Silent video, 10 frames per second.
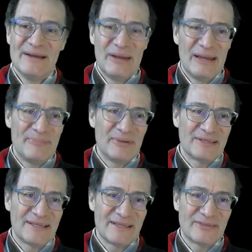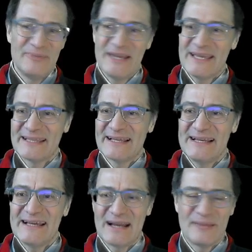But to make it clear,
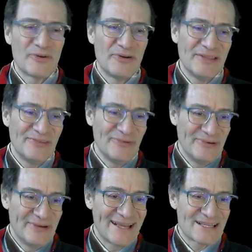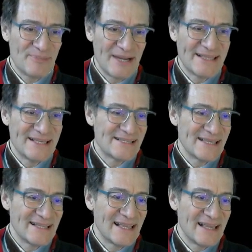I'm going to explain this
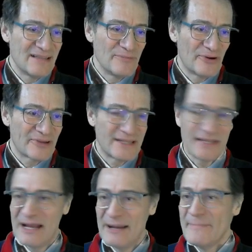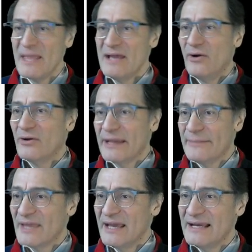in more detail. Okay,
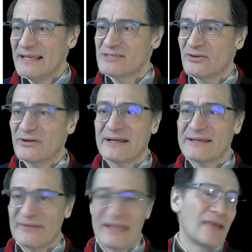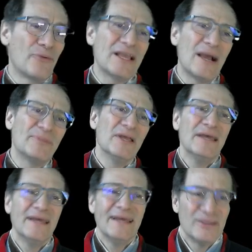let's talk. We have
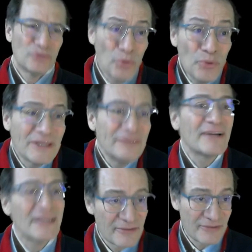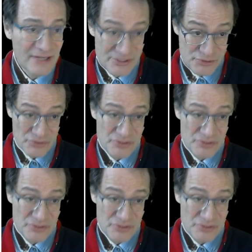2 different definitions.